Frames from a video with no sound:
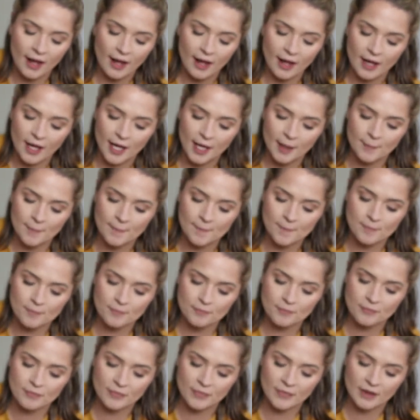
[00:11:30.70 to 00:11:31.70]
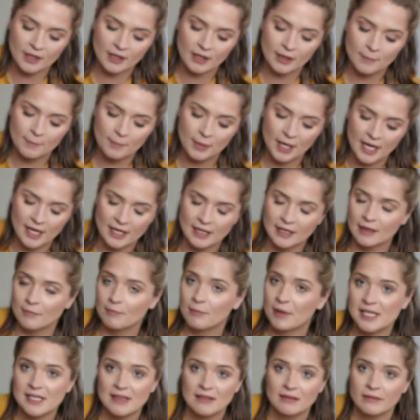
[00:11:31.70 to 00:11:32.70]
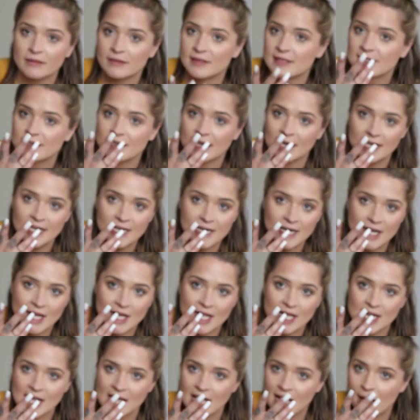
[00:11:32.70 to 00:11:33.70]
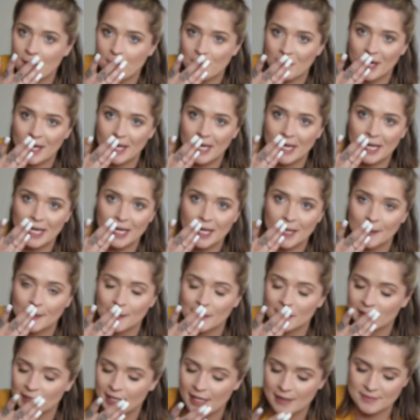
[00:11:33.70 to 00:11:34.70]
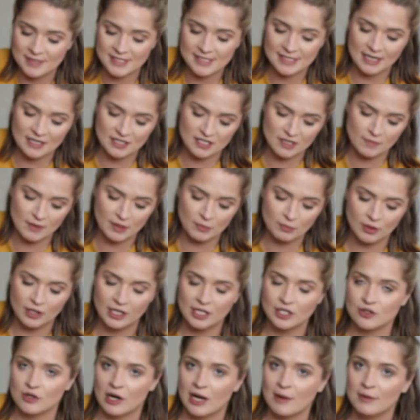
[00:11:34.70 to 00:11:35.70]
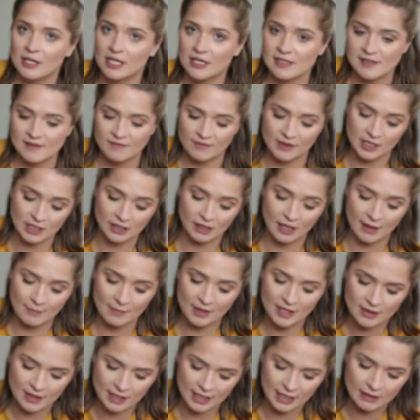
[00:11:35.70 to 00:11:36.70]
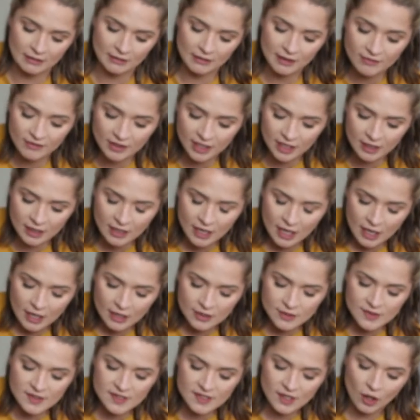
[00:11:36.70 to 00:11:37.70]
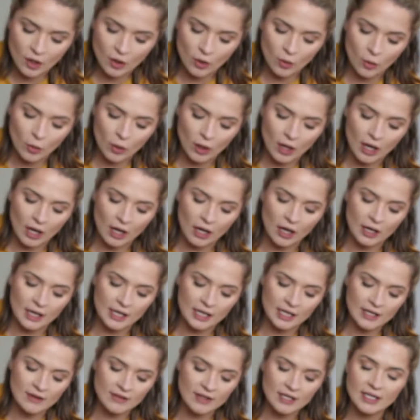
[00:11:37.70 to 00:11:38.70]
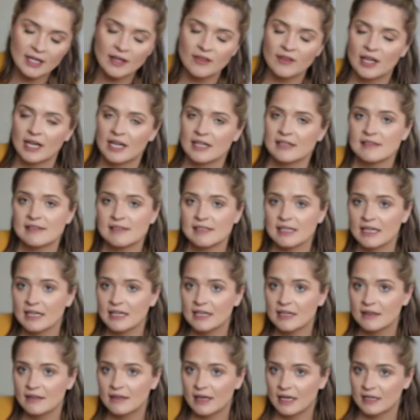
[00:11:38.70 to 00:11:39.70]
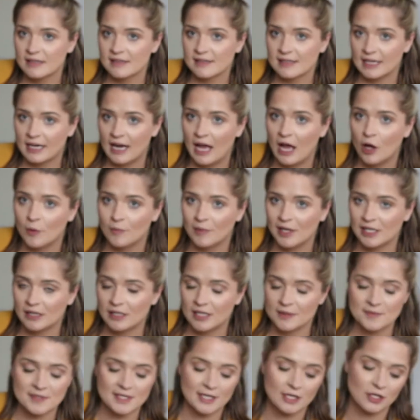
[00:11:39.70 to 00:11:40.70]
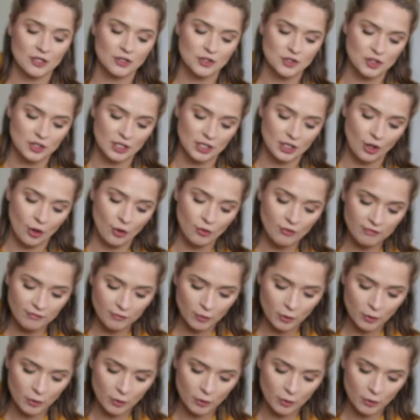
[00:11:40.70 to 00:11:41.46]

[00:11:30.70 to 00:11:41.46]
But my skin and my lips tend to be pretty dry because of the climate that I live in. So anything that I see that is gonna help my lips, I usually go